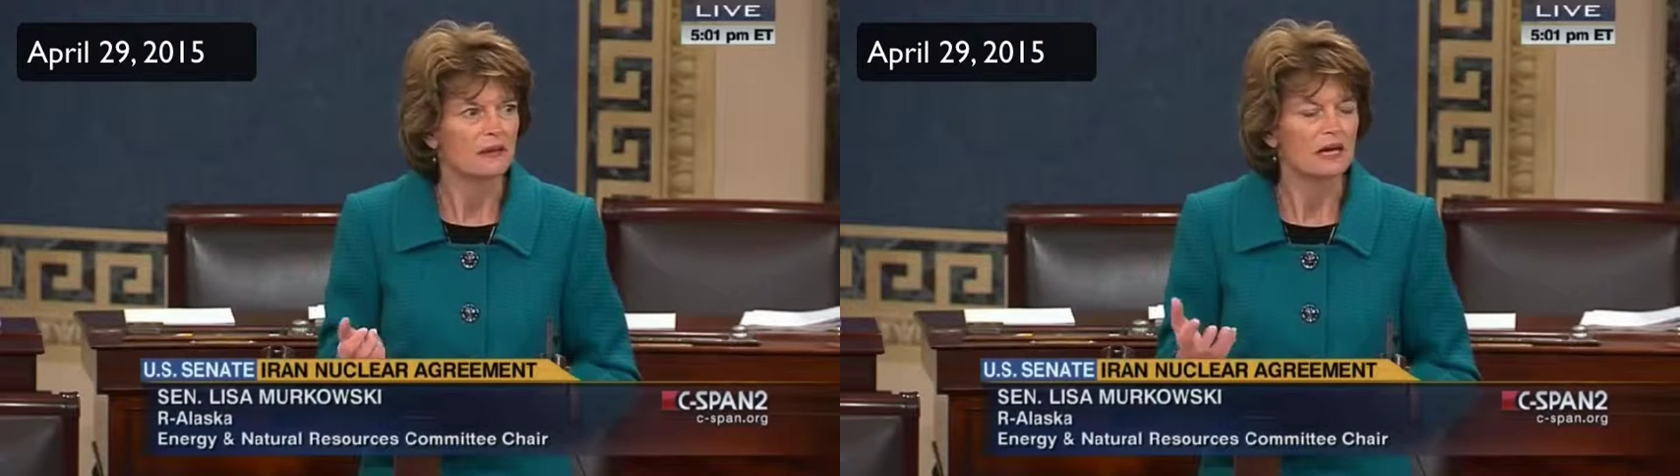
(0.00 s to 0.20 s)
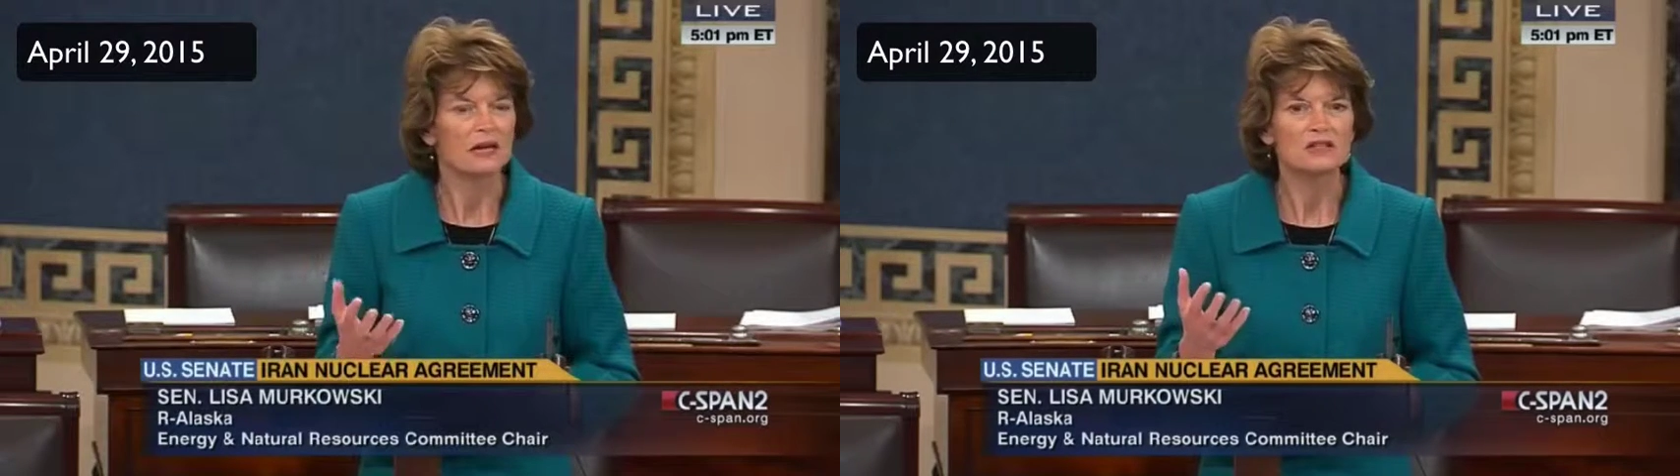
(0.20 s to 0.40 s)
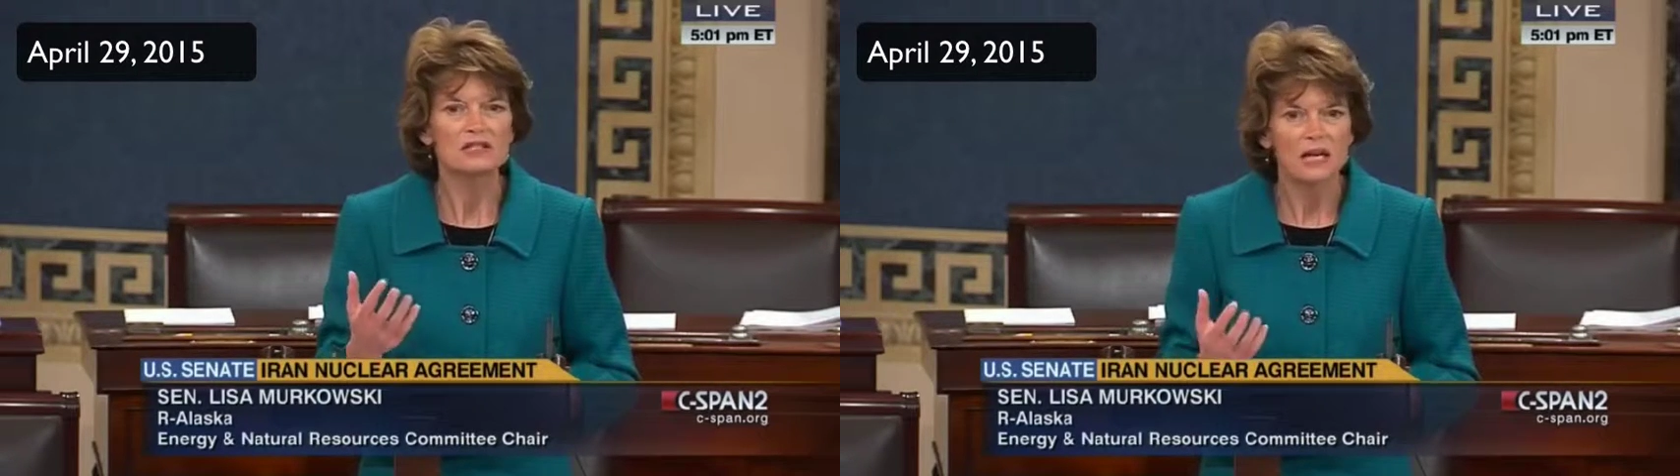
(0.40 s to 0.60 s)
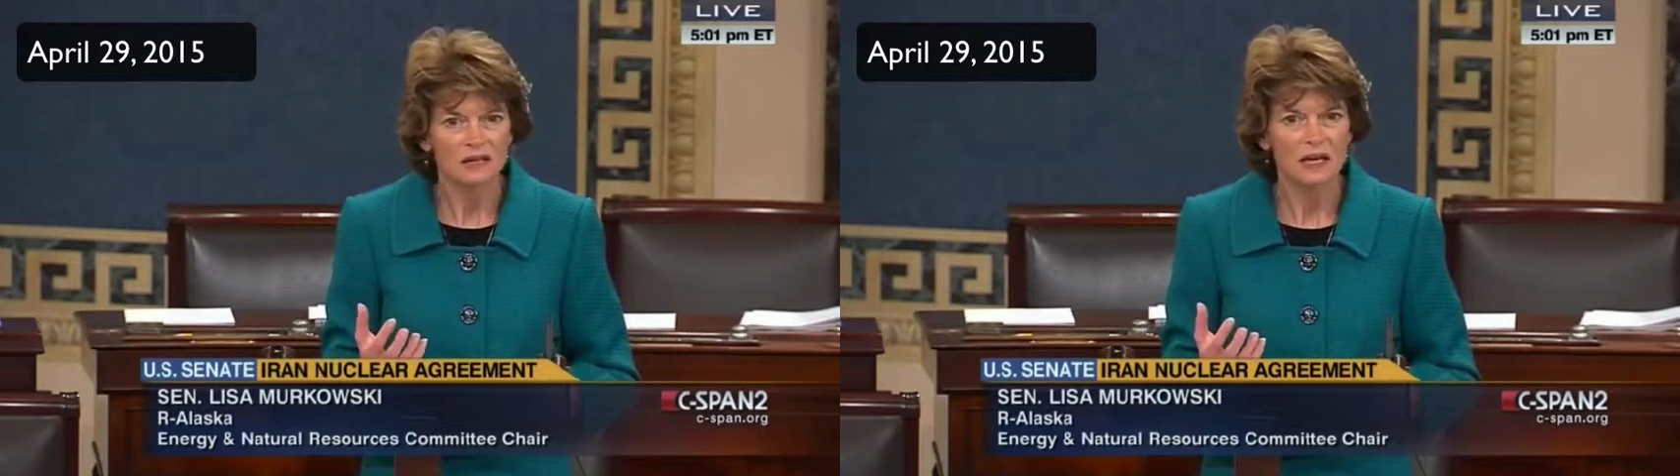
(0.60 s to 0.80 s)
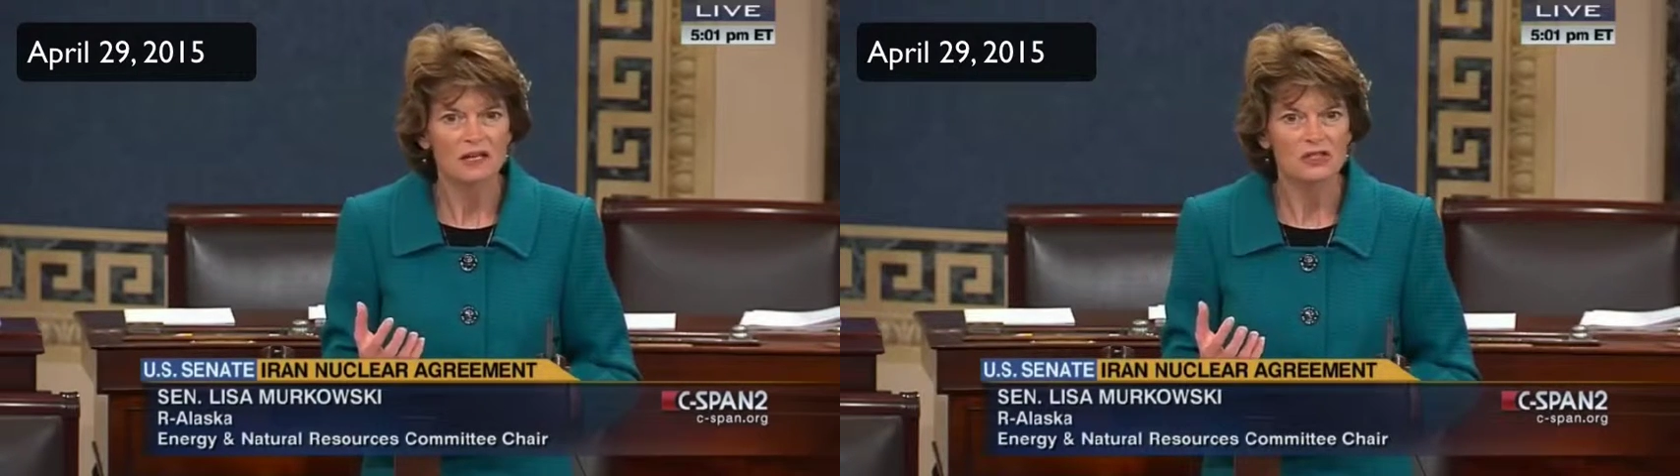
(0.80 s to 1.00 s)
that are
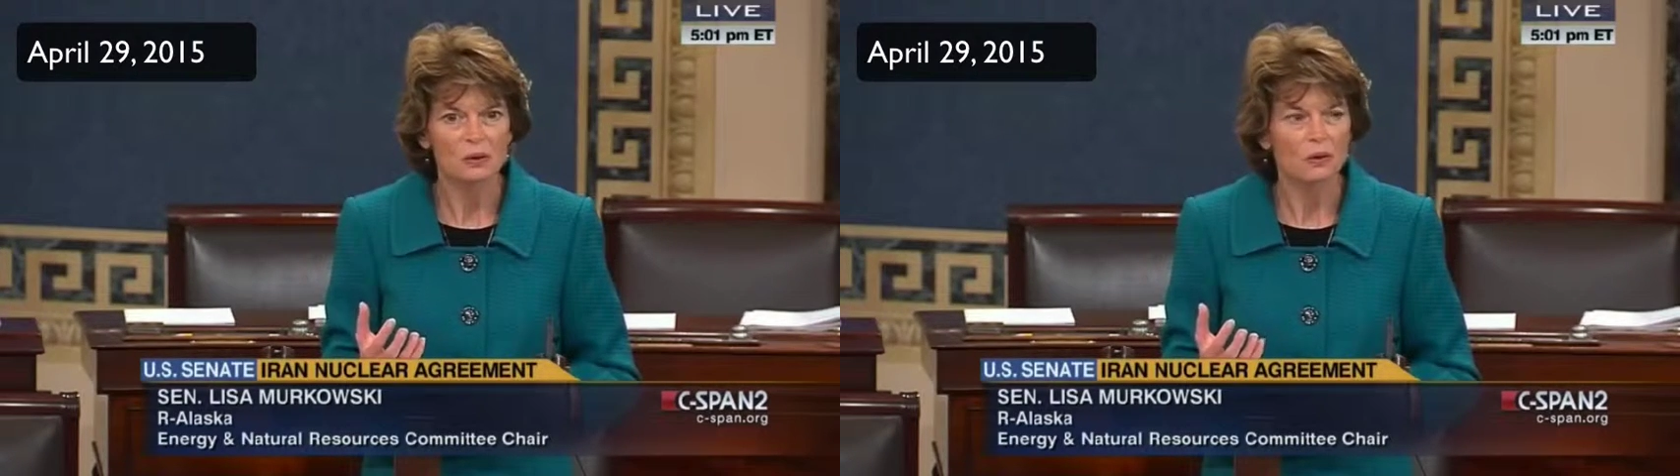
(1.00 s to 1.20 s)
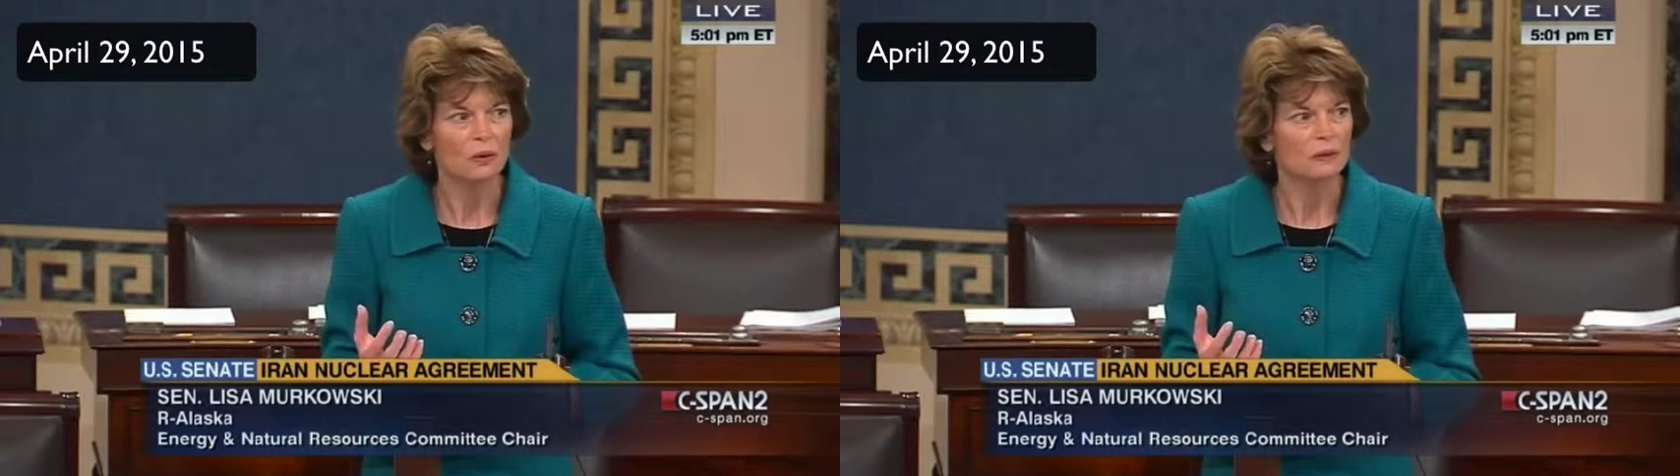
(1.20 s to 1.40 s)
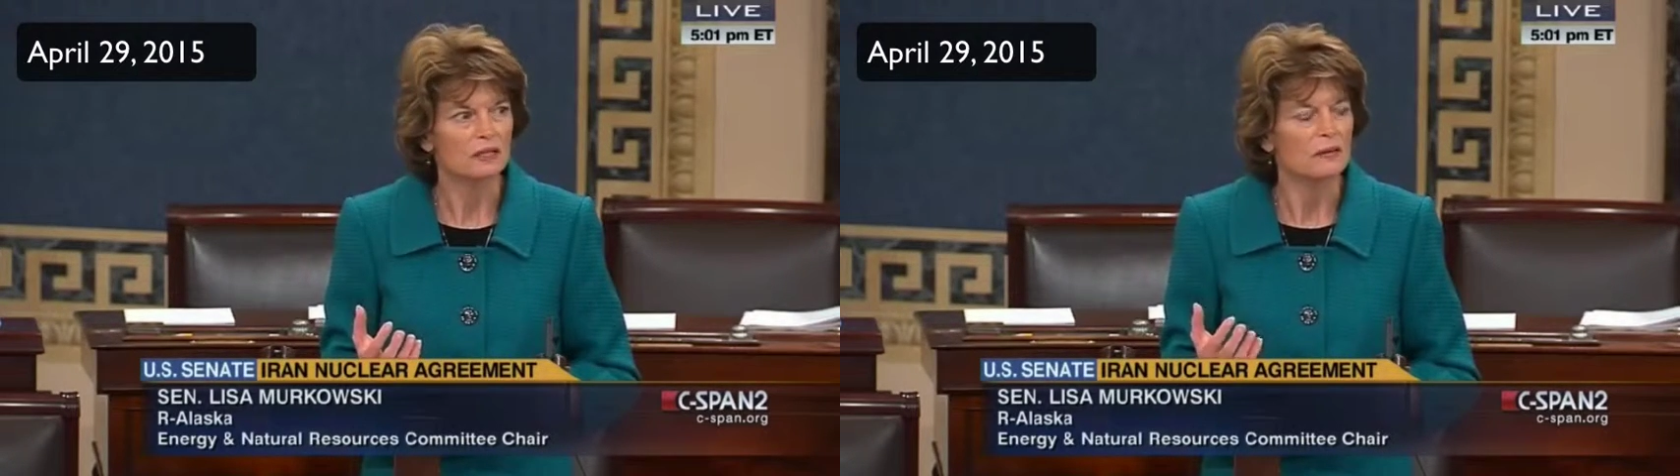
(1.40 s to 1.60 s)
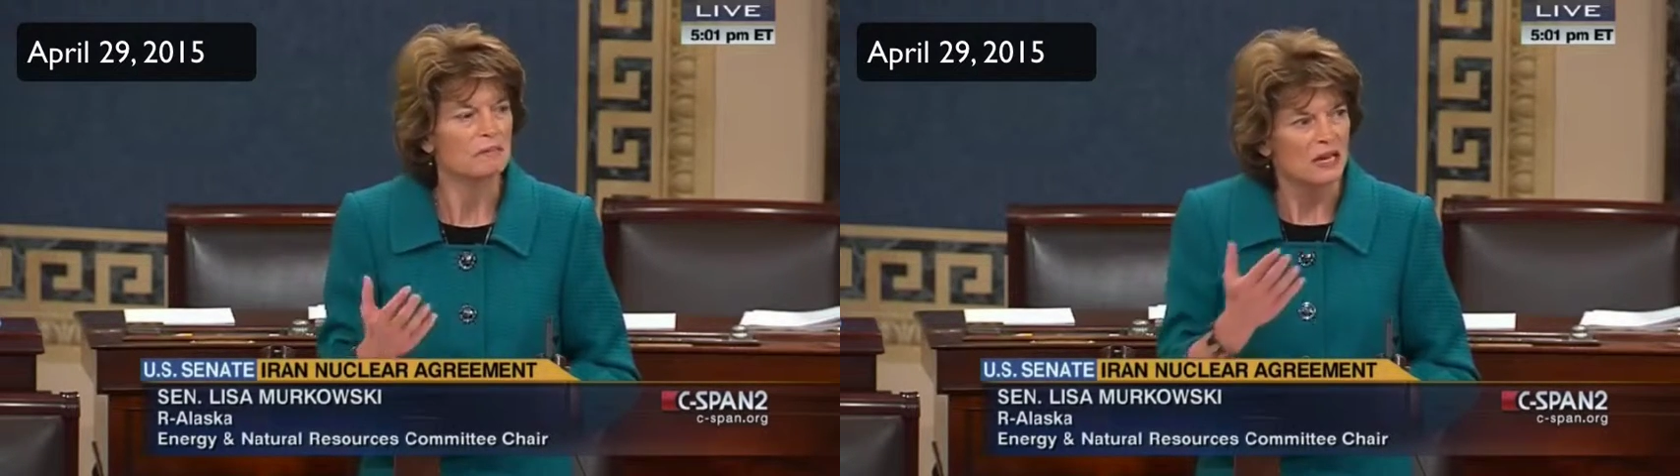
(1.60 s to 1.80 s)
decades old,